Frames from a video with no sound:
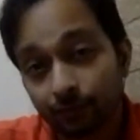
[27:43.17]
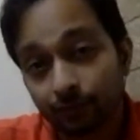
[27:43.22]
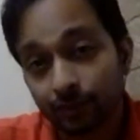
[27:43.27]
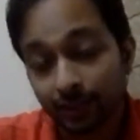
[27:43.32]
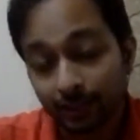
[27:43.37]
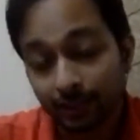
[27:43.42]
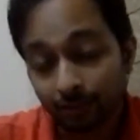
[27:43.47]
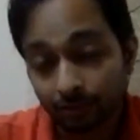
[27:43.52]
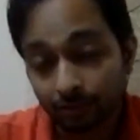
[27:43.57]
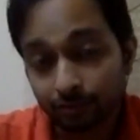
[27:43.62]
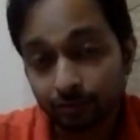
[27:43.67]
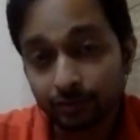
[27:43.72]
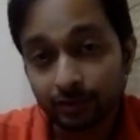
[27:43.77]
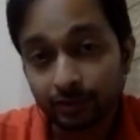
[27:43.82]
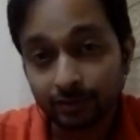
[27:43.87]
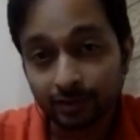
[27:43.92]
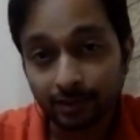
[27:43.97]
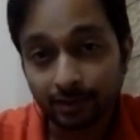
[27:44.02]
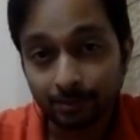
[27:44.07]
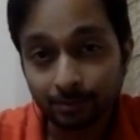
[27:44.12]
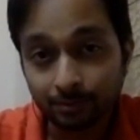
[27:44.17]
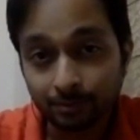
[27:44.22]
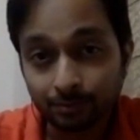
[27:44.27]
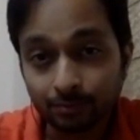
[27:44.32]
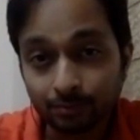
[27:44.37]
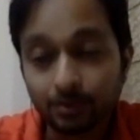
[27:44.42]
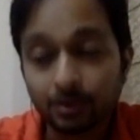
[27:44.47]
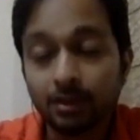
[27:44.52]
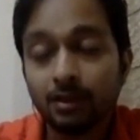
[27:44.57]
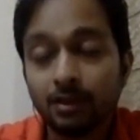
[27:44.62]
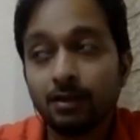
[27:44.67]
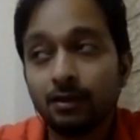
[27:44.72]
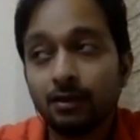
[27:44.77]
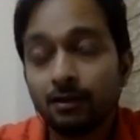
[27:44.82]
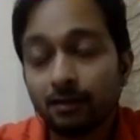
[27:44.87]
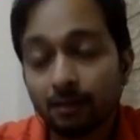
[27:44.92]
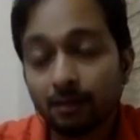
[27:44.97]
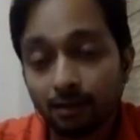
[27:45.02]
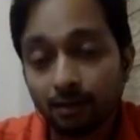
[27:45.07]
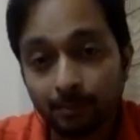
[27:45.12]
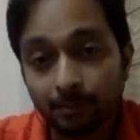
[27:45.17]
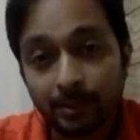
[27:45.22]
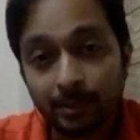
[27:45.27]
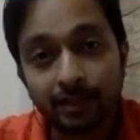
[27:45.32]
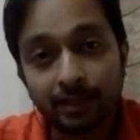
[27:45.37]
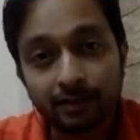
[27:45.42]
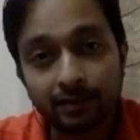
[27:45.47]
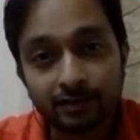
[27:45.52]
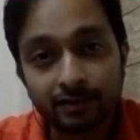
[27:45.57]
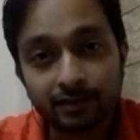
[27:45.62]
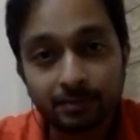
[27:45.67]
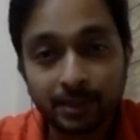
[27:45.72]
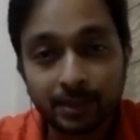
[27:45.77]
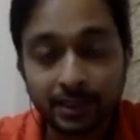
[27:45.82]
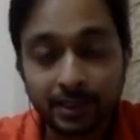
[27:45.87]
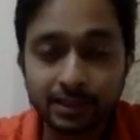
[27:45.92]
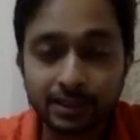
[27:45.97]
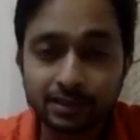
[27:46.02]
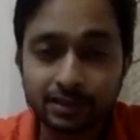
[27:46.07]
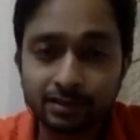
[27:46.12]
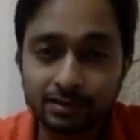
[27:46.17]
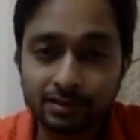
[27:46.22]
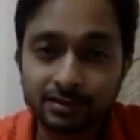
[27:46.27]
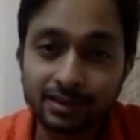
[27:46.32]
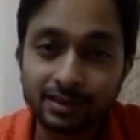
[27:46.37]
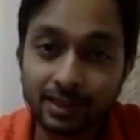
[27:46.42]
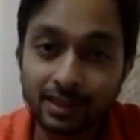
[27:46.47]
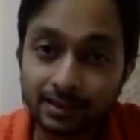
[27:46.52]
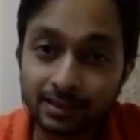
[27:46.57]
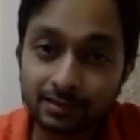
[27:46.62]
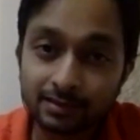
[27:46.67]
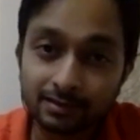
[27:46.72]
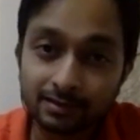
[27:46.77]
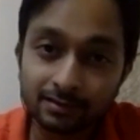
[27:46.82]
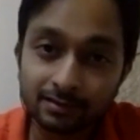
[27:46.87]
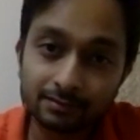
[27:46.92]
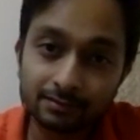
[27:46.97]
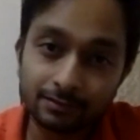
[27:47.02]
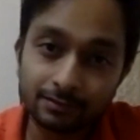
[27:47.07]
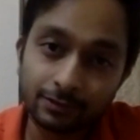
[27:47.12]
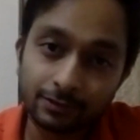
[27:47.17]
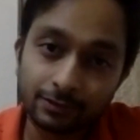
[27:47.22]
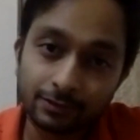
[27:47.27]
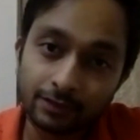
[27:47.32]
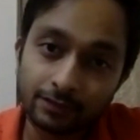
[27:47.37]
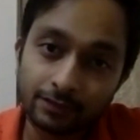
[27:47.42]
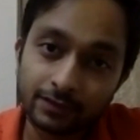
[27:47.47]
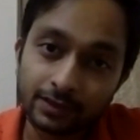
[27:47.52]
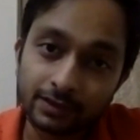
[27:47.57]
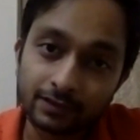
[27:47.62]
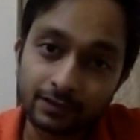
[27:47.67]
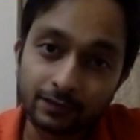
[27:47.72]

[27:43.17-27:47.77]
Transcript: I also subscribe to mailing lists by Nature and Science and those kind of things,